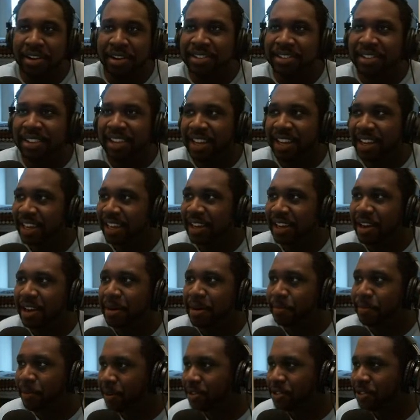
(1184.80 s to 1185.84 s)
like
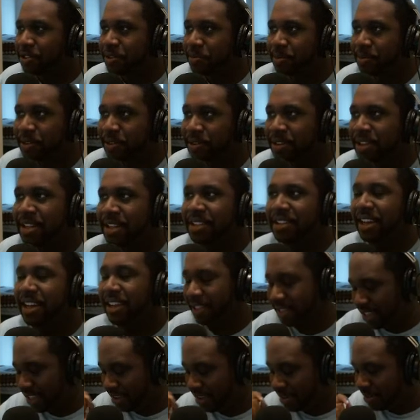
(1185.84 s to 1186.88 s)
approachable. Like
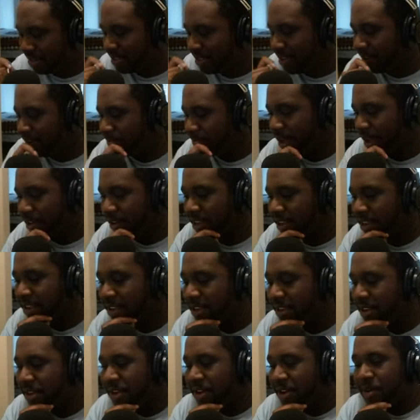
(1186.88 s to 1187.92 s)
think about it.
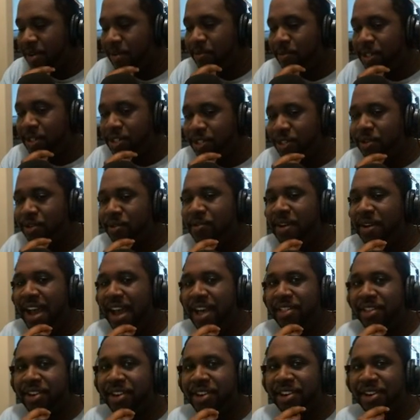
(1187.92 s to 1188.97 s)
Would you
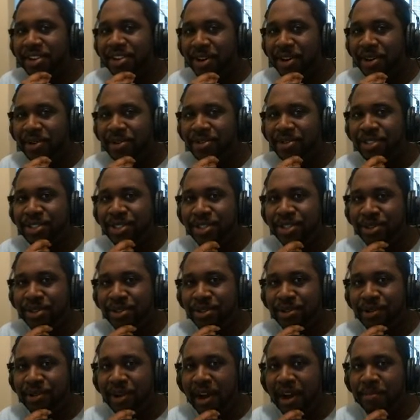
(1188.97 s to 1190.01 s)
rather go
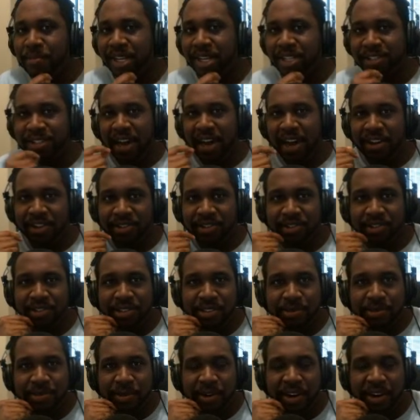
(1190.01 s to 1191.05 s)
to a
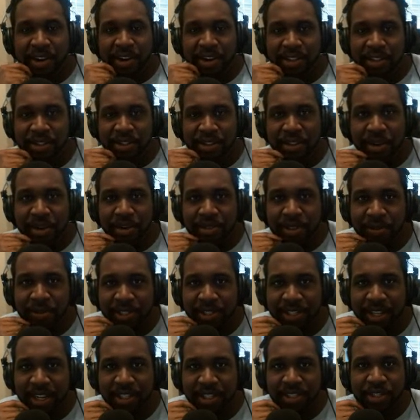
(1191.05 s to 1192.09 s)
McDonald's where, you know, there
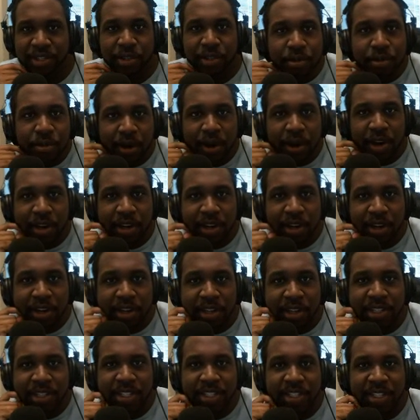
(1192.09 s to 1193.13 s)
was like 2
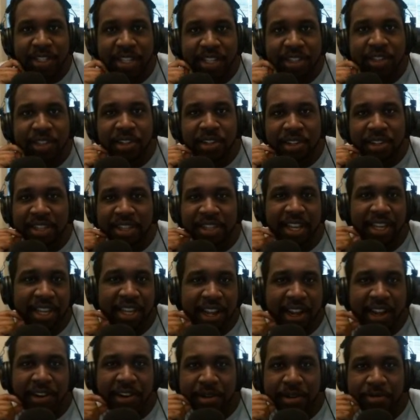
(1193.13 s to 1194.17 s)
workers, it didn't look like they
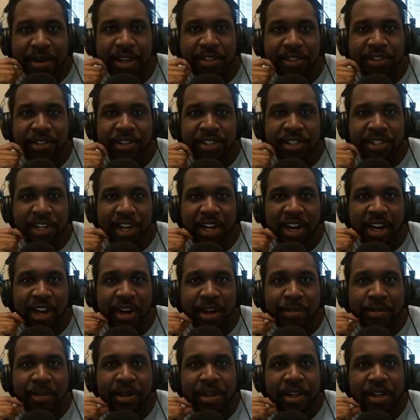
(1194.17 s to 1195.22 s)
cared about their
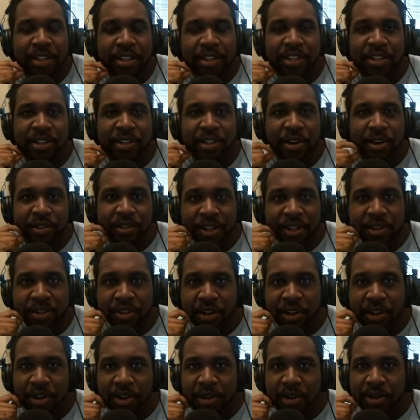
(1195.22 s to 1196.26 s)
job, you know, they'll
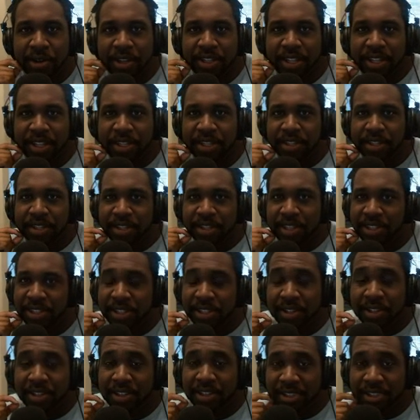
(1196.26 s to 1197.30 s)
go and
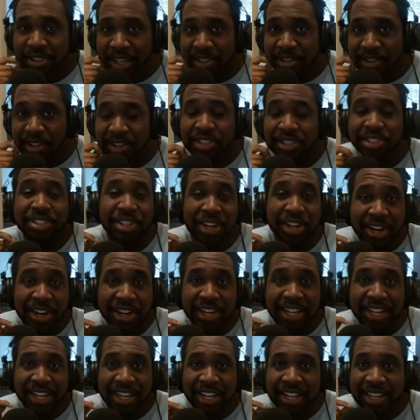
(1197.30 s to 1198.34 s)
they look
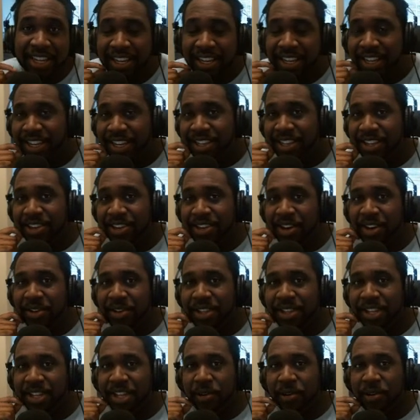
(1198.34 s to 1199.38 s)
dirty, you know,
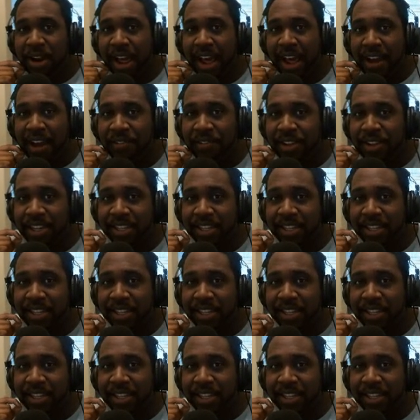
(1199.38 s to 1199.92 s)
they don't have like